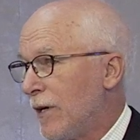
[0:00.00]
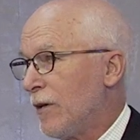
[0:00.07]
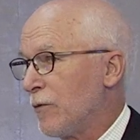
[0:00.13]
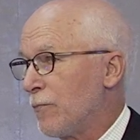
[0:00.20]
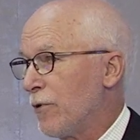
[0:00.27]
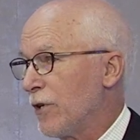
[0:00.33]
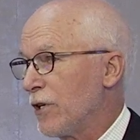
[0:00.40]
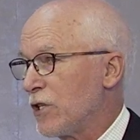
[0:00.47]

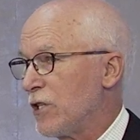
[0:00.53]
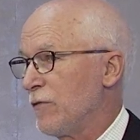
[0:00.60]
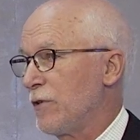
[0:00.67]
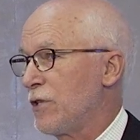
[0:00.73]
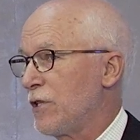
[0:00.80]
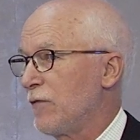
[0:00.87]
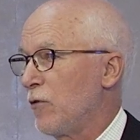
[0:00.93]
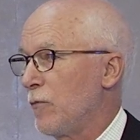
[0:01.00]
the
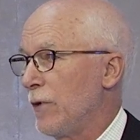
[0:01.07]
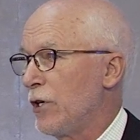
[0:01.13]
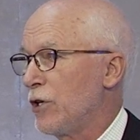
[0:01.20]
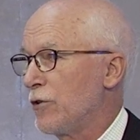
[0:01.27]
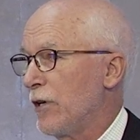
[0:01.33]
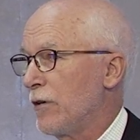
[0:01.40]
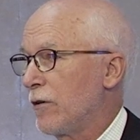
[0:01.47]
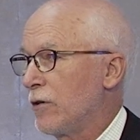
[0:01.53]
productivity of a
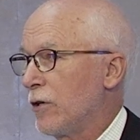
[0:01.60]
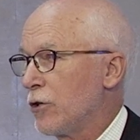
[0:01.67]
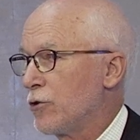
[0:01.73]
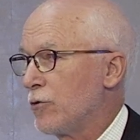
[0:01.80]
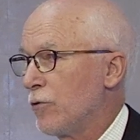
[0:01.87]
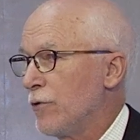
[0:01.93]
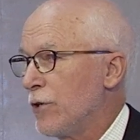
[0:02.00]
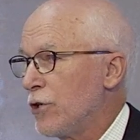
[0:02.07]
major
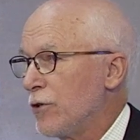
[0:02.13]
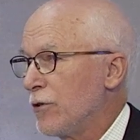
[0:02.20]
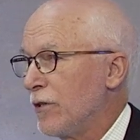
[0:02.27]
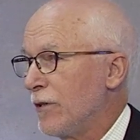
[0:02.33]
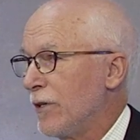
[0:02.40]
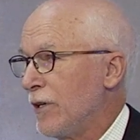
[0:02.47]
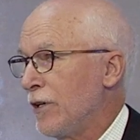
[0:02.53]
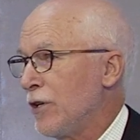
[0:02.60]
agricultural region
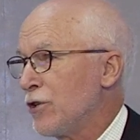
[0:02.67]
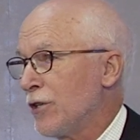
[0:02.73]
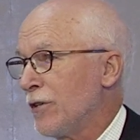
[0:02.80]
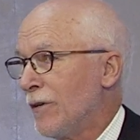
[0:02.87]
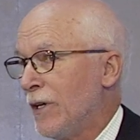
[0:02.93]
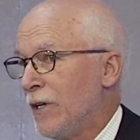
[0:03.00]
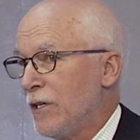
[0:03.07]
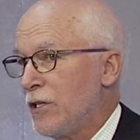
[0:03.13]
in
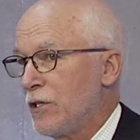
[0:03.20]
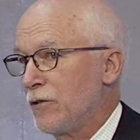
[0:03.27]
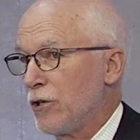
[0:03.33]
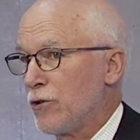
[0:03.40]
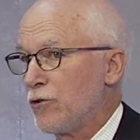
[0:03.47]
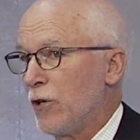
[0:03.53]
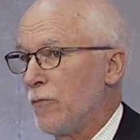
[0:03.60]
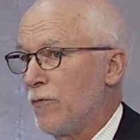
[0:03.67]
Asia is going
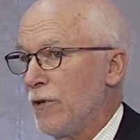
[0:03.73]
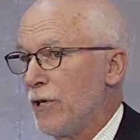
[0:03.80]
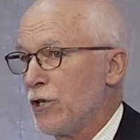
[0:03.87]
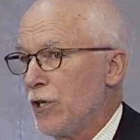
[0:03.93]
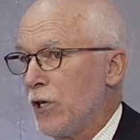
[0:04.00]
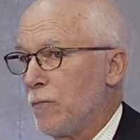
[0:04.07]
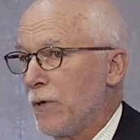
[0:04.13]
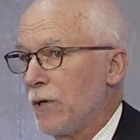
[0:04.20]
to drop very
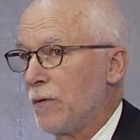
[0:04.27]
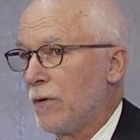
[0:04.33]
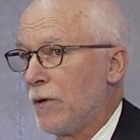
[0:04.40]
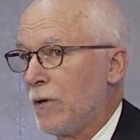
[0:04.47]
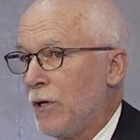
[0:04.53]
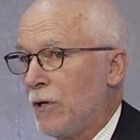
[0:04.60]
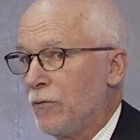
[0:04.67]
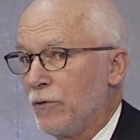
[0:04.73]
sharply
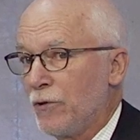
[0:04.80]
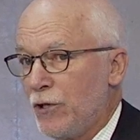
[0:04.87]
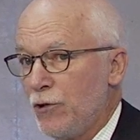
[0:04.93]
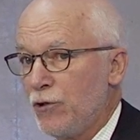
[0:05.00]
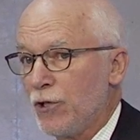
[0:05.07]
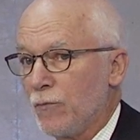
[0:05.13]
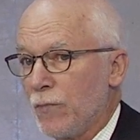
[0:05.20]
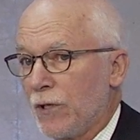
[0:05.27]
with
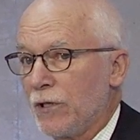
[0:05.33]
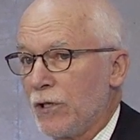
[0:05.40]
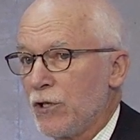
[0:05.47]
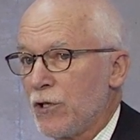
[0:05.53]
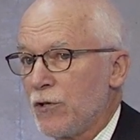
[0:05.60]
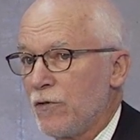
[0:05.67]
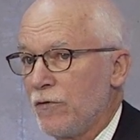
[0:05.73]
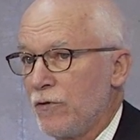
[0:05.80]
huge
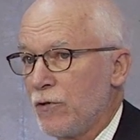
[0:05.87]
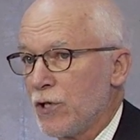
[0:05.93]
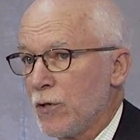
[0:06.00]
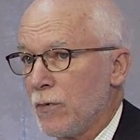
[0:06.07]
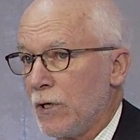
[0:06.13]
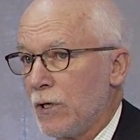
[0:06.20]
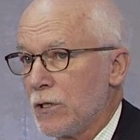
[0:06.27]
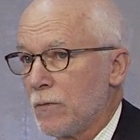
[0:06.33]
implications for food
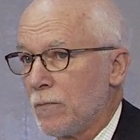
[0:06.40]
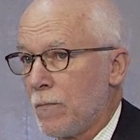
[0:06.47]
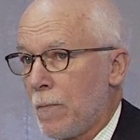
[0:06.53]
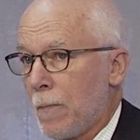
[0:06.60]
supplies.